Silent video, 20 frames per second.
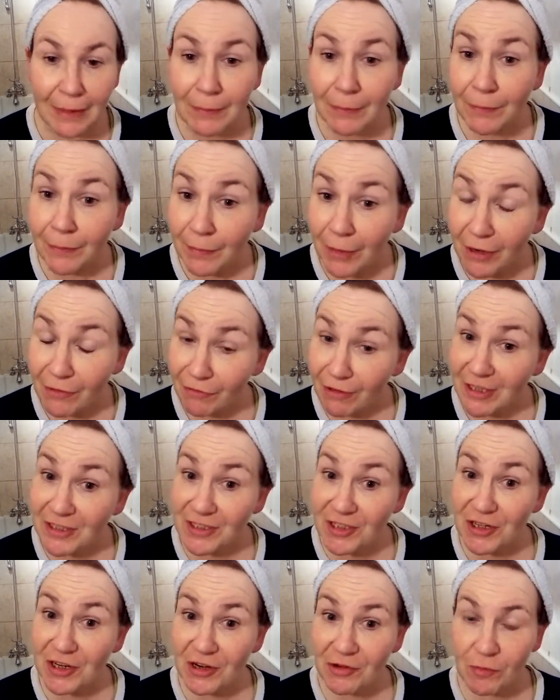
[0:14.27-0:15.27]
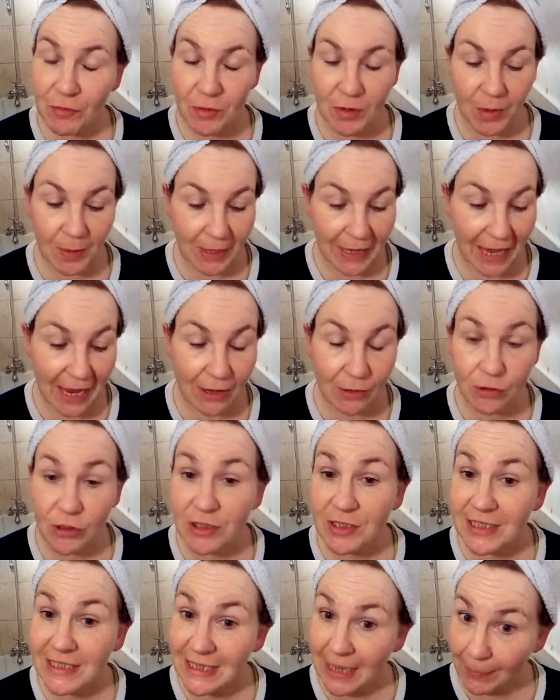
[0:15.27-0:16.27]
My friends and I are all going out
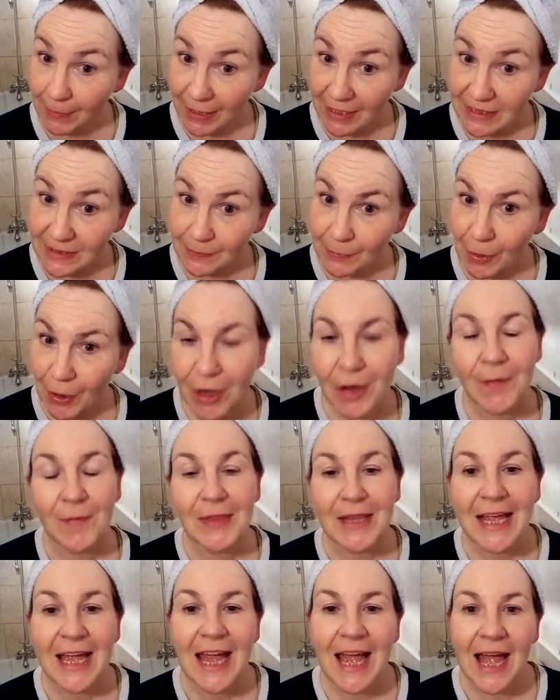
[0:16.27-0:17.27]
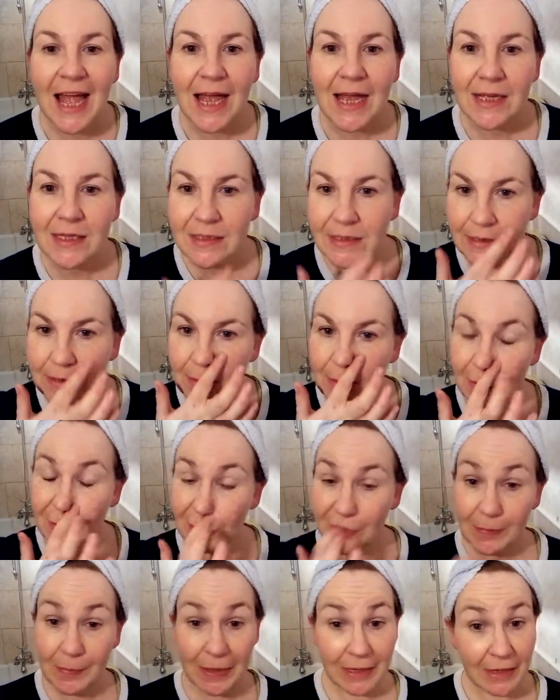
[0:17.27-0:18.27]
to the tapas bar, and so I
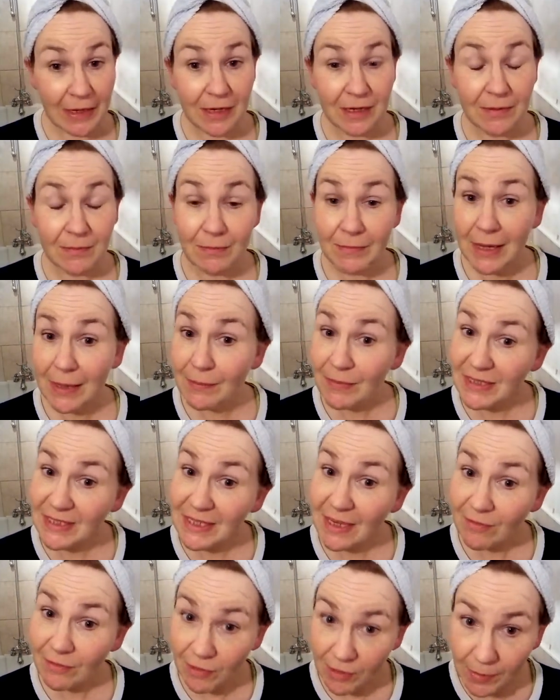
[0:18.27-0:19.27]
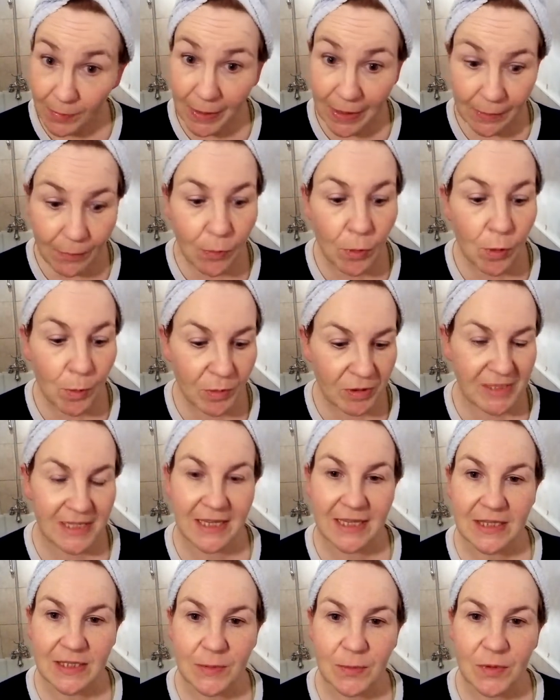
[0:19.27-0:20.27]
thought I'd better make myself look a bit more
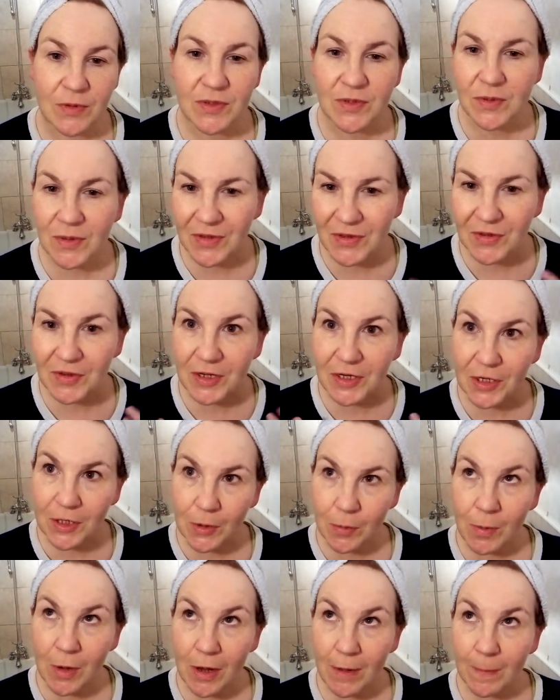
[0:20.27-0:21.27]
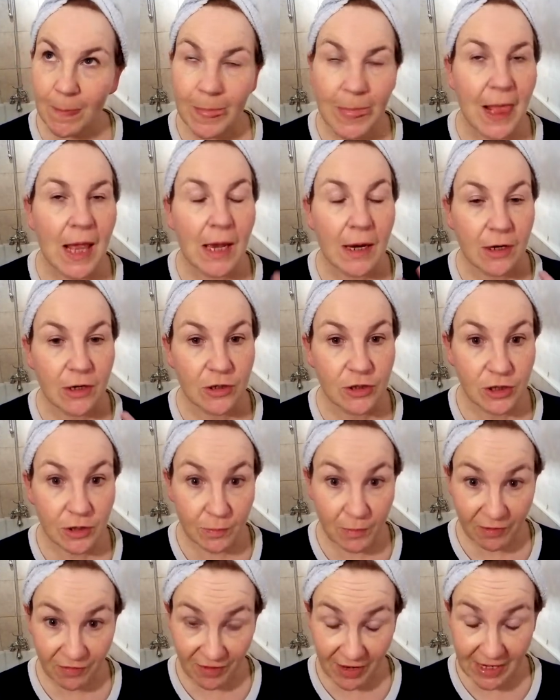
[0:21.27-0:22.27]
presentable. So I thought, you know what, I'm going to do
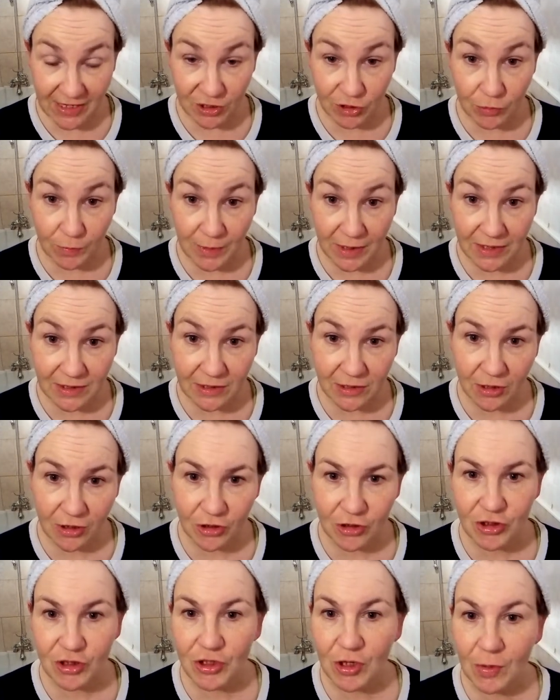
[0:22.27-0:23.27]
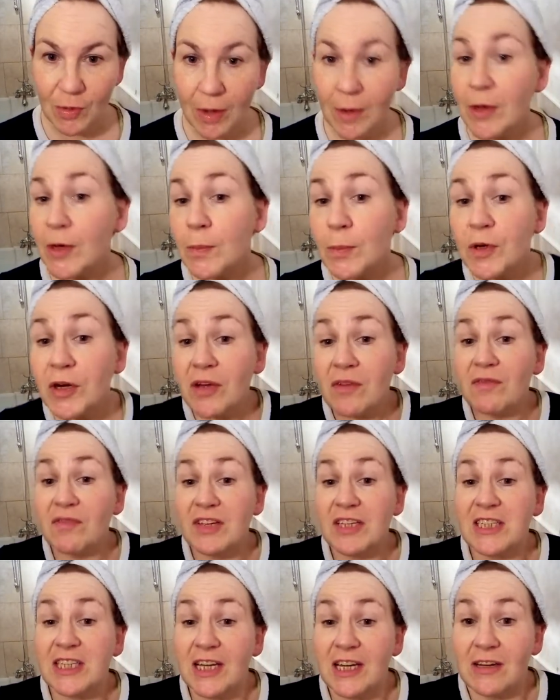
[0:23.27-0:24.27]
my facial massage, so I'm going to put it on
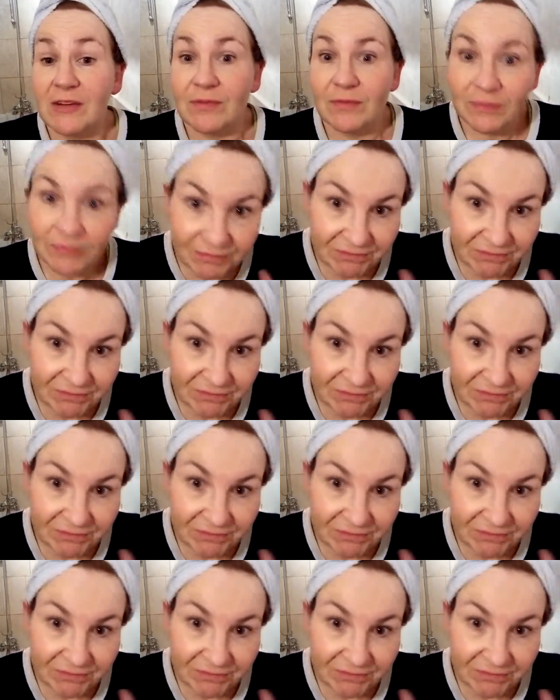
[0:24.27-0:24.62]
video.